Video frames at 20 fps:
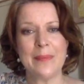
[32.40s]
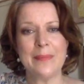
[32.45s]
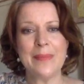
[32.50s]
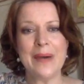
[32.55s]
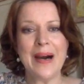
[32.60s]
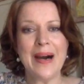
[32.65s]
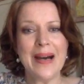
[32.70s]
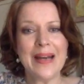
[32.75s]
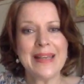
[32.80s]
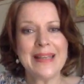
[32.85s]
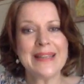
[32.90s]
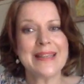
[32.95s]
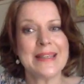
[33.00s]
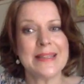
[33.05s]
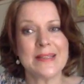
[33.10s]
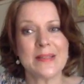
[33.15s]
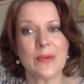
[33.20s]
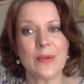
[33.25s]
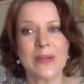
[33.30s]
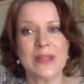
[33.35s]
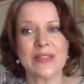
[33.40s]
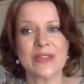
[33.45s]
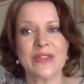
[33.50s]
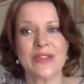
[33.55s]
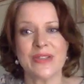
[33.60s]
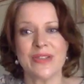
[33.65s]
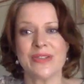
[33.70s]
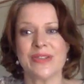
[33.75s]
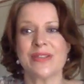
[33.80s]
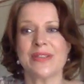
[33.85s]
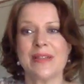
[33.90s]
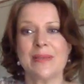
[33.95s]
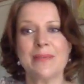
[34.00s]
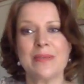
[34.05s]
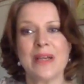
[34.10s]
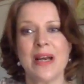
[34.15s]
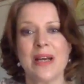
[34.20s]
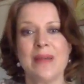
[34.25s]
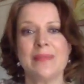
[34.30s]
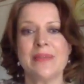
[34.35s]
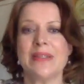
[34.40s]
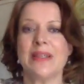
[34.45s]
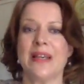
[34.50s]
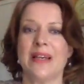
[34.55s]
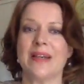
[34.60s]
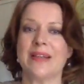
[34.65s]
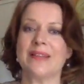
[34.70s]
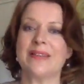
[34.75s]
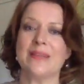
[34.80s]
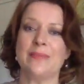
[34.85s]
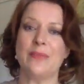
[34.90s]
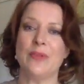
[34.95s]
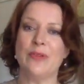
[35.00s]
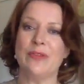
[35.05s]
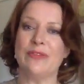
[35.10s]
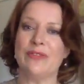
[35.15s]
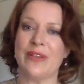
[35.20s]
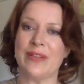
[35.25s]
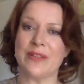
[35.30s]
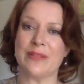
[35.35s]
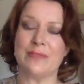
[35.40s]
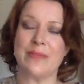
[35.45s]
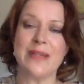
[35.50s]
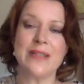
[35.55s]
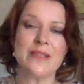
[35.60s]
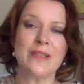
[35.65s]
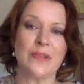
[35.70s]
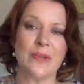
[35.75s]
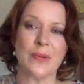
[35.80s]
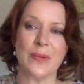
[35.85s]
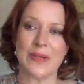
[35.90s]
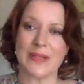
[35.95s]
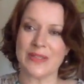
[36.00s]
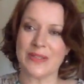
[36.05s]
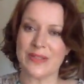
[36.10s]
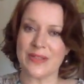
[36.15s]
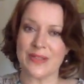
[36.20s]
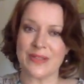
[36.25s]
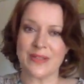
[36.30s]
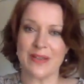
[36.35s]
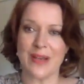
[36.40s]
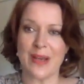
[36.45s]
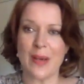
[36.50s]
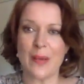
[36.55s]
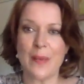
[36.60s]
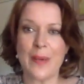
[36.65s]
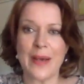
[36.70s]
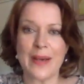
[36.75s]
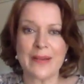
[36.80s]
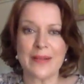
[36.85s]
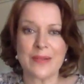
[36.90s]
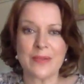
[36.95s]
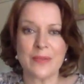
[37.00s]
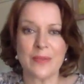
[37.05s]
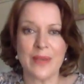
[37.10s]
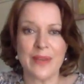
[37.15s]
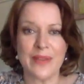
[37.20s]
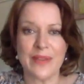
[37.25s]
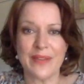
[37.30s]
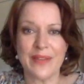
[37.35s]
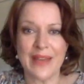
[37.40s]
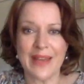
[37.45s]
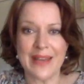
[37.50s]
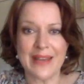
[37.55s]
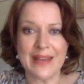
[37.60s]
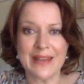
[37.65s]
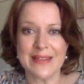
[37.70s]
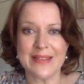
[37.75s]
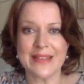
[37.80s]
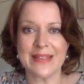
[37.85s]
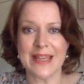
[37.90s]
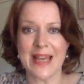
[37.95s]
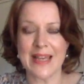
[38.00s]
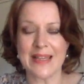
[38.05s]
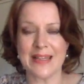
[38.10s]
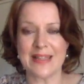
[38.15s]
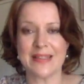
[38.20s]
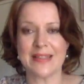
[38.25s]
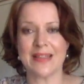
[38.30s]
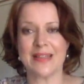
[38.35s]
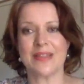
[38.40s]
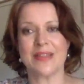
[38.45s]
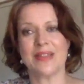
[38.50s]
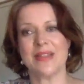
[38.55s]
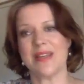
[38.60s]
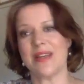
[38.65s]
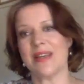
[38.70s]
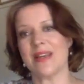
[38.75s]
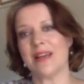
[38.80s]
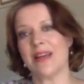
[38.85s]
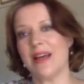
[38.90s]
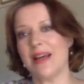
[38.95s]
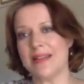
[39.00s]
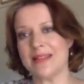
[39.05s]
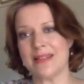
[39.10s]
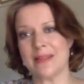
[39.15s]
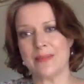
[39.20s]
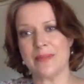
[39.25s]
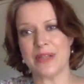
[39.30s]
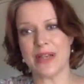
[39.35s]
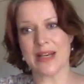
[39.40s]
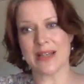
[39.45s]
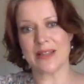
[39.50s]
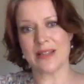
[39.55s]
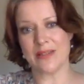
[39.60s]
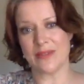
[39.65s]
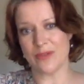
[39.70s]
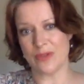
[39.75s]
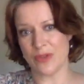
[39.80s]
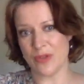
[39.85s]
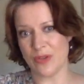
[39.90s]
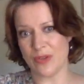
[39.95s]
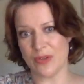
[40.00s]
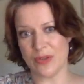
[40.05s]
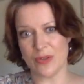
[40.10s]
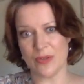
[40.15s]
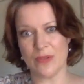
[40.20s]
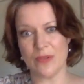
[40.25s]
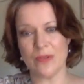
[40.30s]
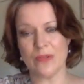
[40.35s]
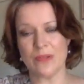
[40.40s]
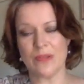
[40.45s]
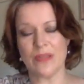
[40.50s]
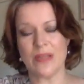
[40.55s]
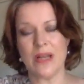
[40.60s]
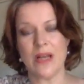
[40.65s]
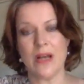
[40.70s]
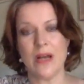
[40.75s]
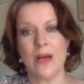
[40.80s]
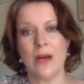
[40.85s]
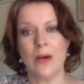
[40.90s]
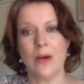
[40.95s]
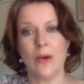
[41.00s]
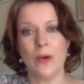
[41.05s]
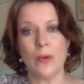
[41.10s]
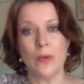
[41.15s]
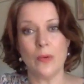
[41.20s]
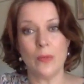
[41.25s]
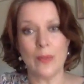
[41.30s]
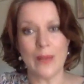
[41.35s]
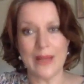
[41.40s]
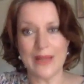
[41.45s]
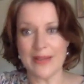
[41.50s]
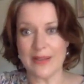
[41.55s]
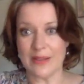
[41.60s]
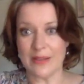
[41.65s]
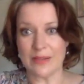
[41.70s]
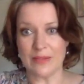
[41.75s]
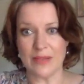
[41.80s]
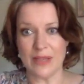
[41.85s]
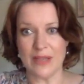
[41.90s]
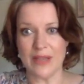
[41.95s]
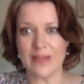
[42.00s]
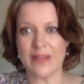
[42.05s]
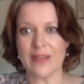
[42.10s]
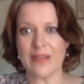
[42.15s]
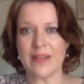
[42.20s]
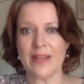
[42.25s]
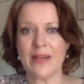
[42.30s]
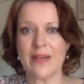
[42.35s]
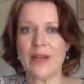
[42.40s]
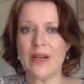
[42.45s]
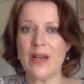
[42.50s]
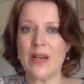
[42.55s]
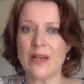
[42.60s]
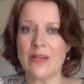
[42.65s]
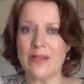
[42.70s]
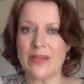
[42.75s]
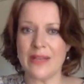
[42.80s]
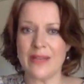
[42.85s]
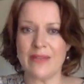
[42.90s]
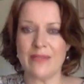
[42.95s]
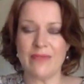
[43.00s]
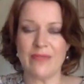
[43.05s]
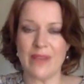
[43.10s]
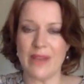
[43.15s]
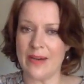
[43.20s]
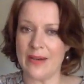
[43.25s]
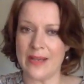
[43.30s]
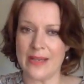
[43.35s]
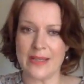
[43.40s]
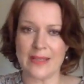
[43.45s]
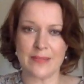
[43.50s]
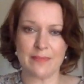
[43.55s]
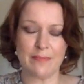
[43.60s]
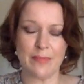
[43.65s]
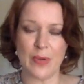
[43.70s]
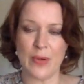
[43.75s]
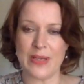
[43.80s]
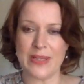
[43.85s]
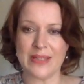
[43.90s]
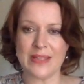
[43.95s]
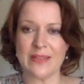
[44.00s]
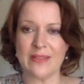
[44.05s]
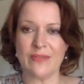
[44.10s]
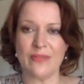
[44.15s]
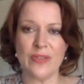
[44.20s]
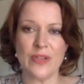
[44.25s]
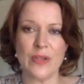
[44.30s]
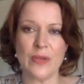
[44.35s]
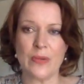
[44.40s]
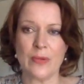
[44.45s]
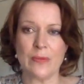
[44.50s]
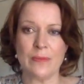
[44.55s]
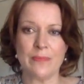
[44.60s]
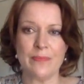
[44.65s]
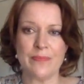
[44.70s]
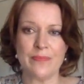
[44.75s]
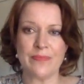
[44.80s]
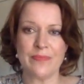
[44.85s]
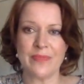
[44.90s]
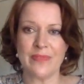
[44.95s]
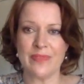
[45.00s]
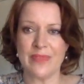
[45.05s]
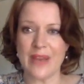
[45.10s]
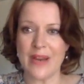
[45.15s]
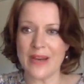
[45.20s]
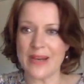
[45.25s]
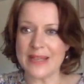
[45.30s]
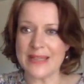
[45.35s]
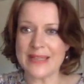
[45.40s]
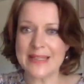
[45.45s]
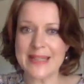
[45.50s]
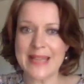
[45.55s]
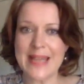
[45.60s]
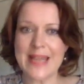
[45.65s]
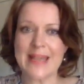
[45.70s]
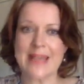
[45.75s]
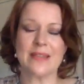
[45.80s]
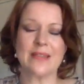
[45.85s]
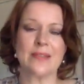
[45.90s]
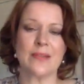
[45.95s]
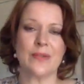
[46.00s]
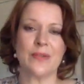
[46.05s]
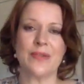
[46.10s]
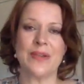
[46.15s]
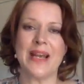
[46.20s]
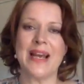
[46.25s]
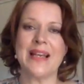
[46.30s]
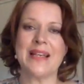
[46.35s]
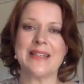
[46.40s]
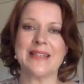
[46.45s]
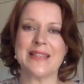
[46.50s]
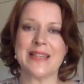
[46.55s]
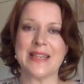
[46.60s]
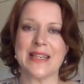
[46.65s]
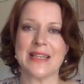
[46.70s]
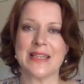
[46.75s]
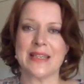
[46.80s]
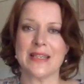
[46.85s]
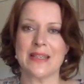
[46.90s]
Behind these questions sometimes lurks a more fundamental question about whether there is any such thing as objective truth at all, or whether, rather, there are only various points of view, various takes on reality.